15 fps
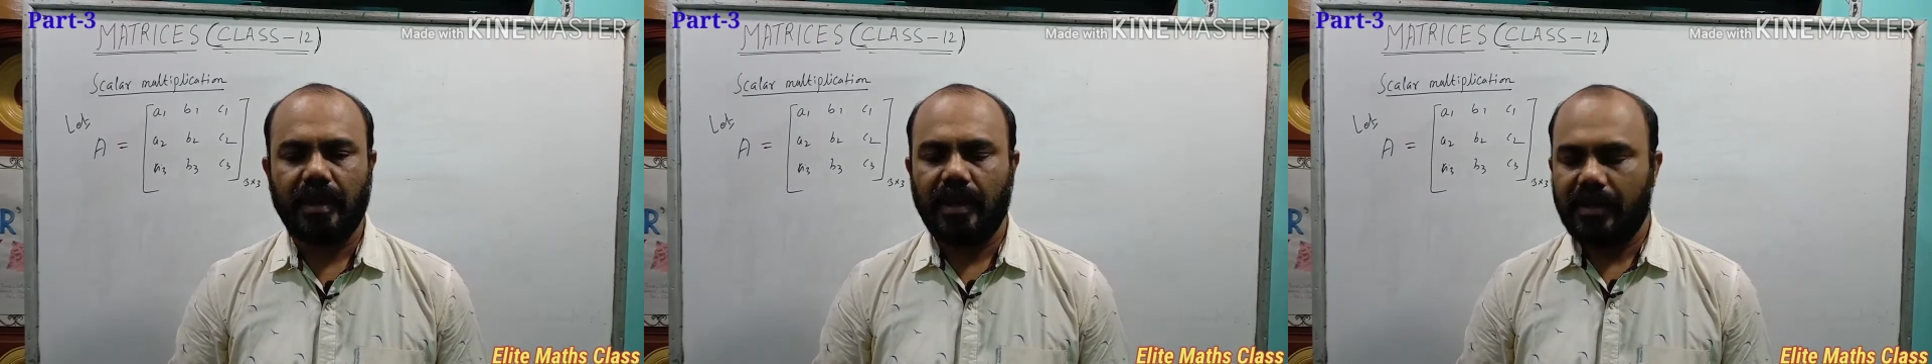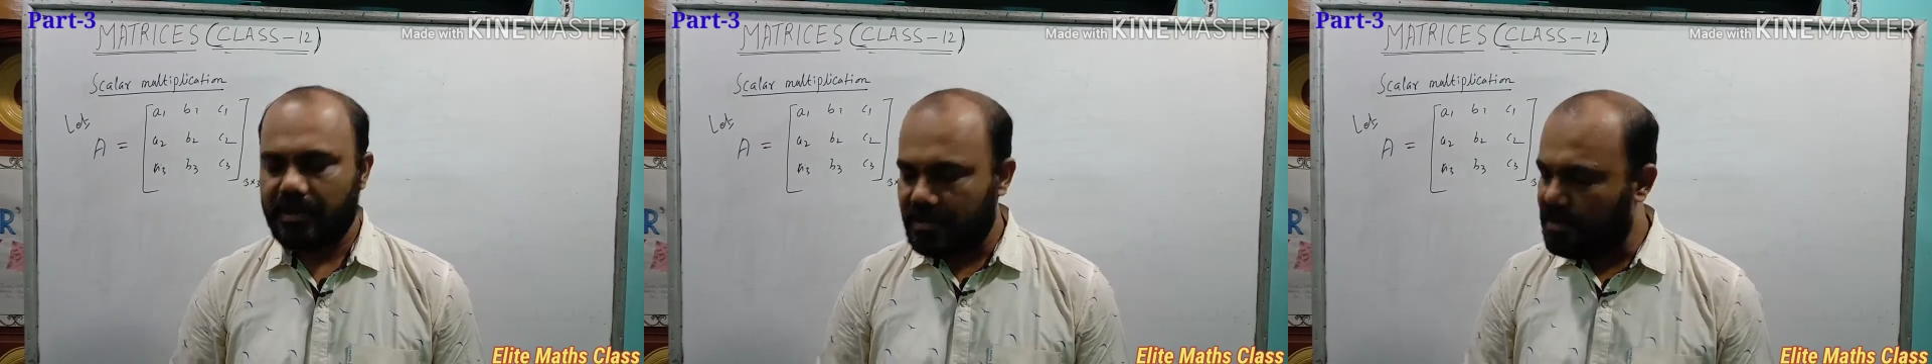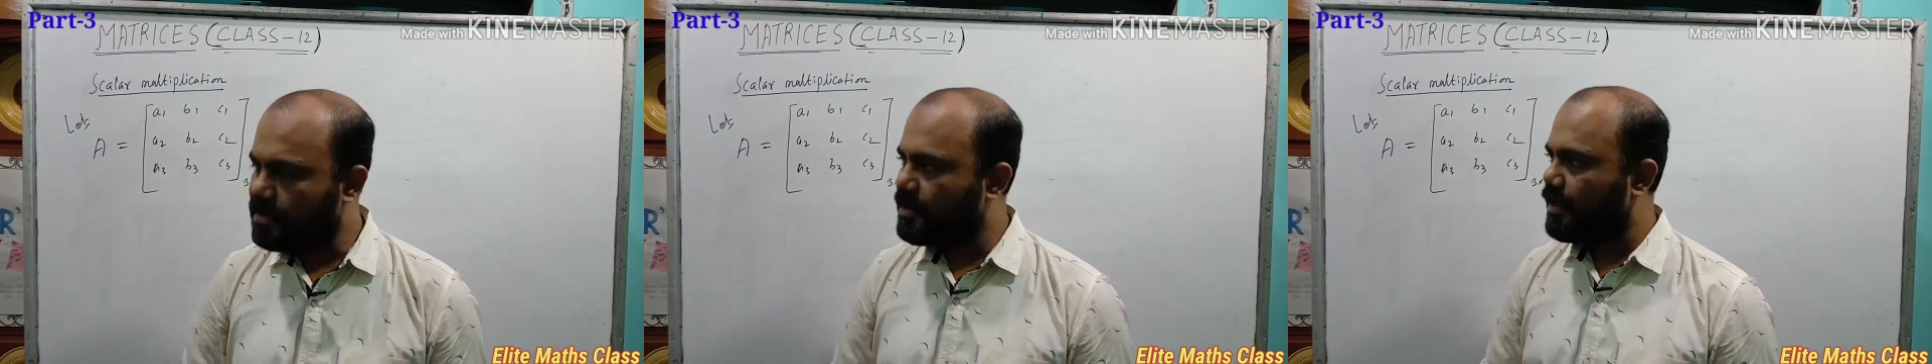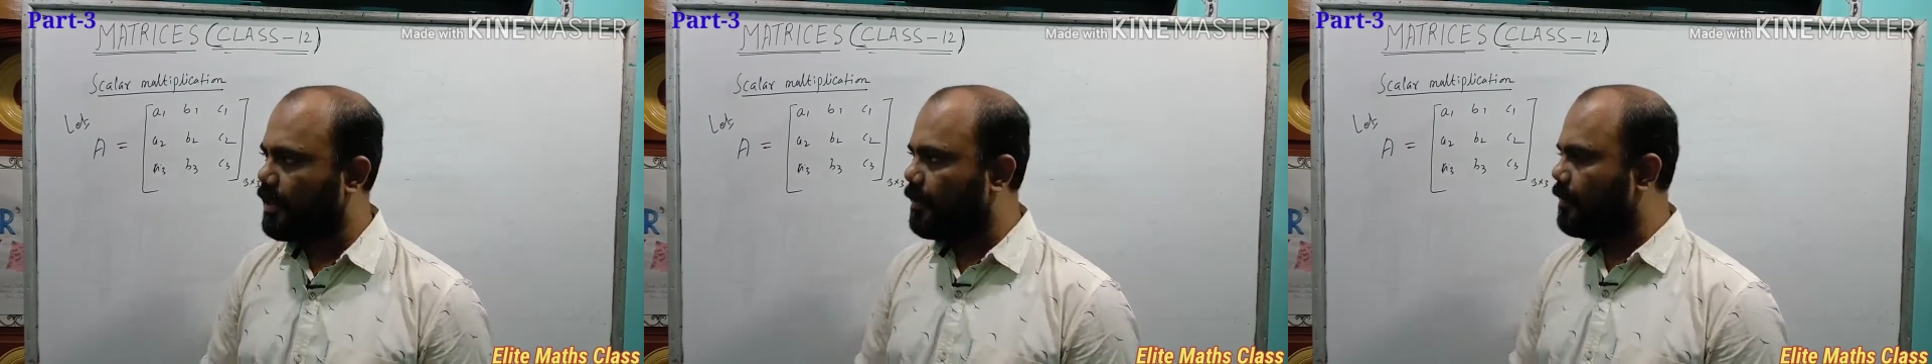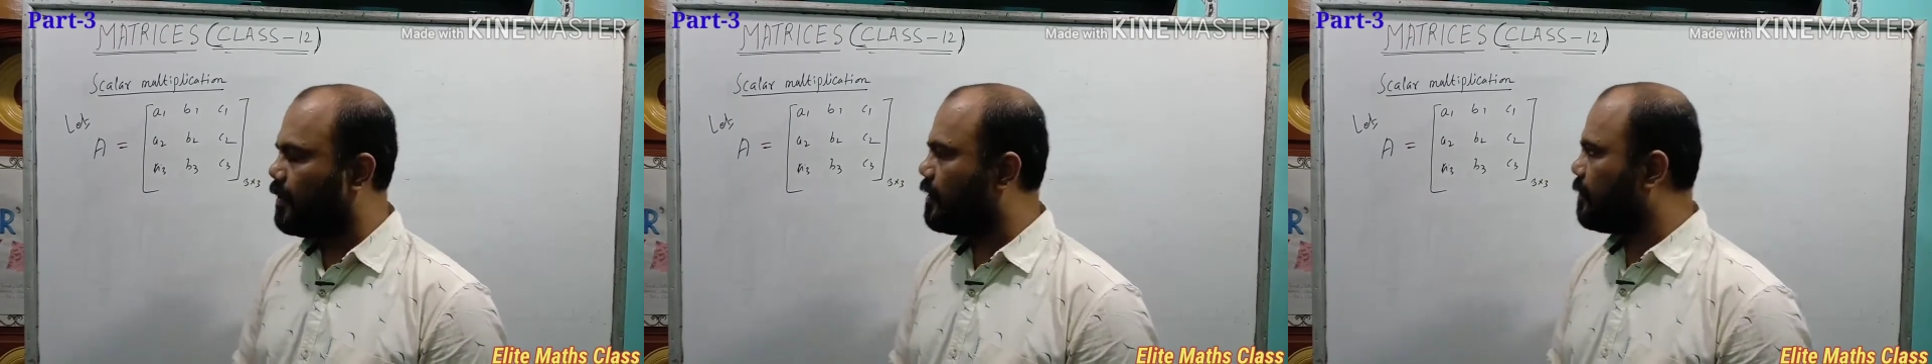This is scalar
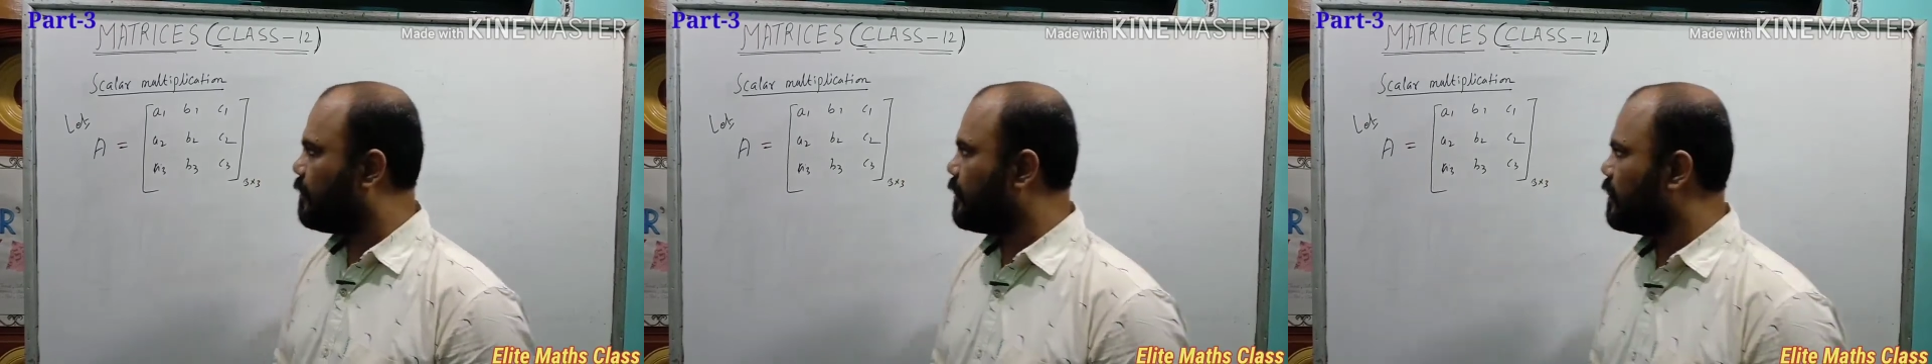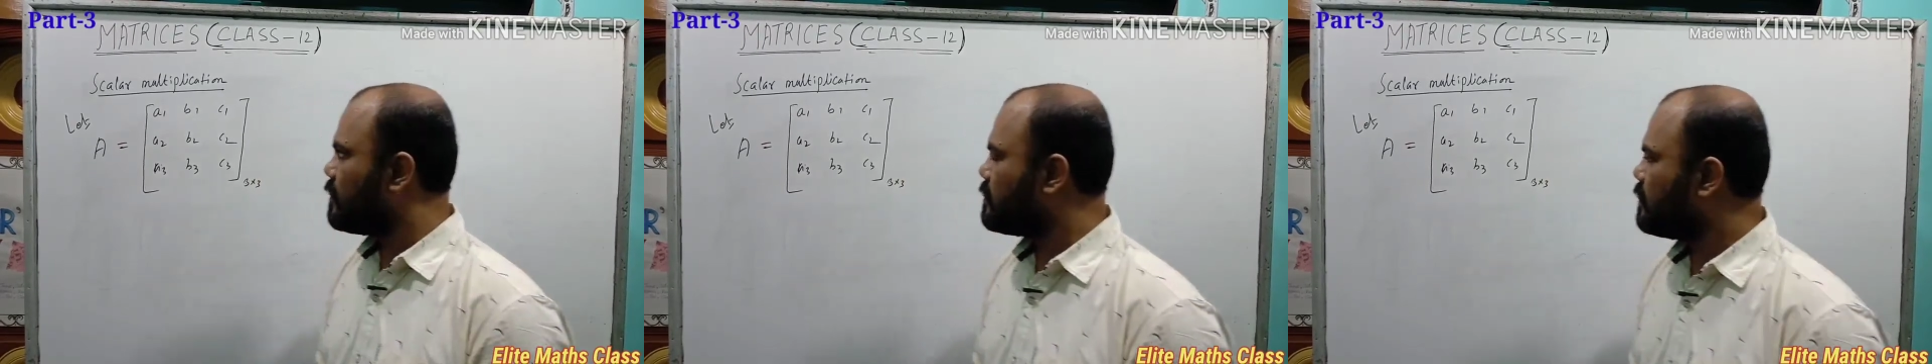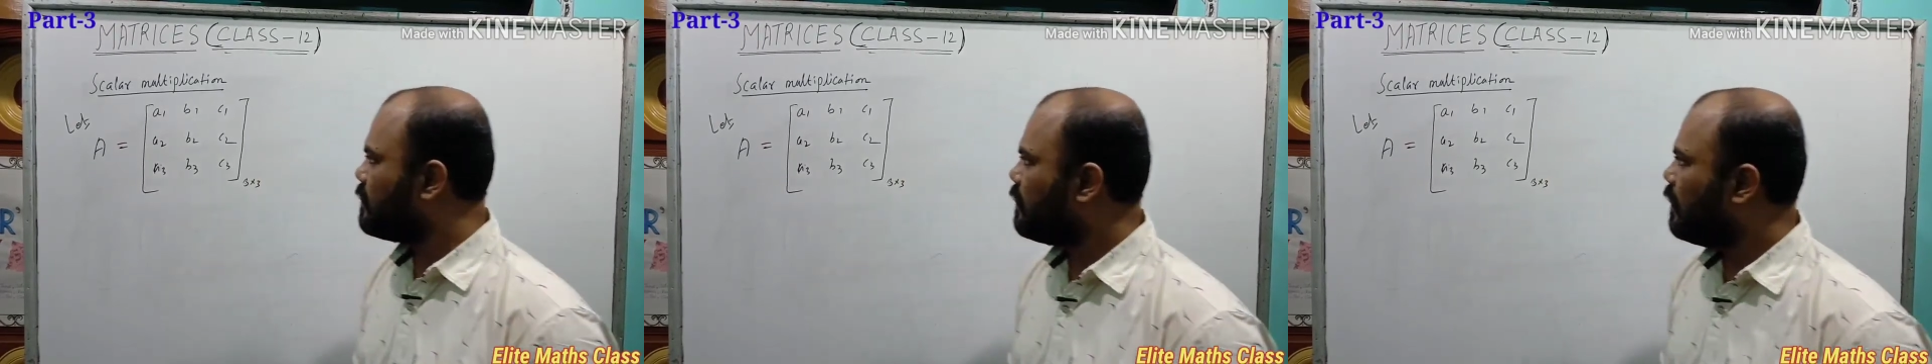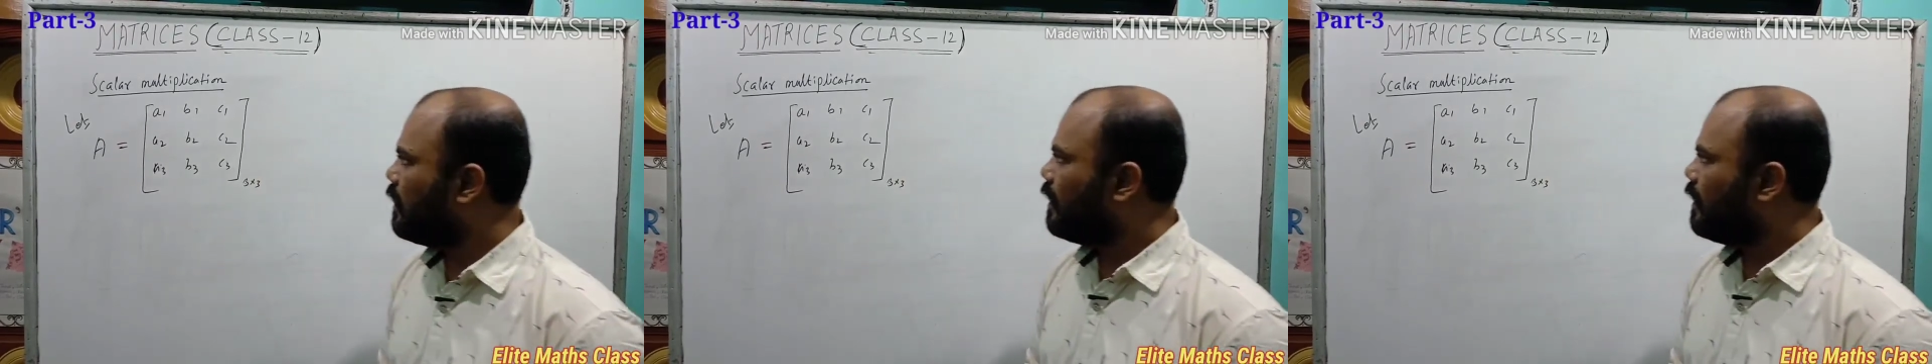multiplication.